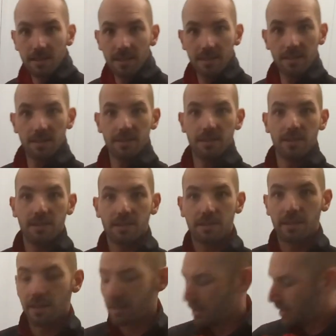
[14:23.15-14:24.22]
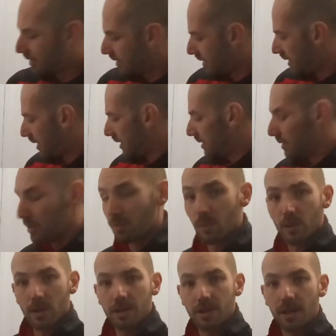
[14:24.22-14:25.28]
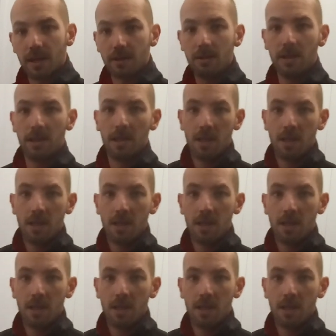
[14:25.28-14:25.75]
That's it. It's there. It works now.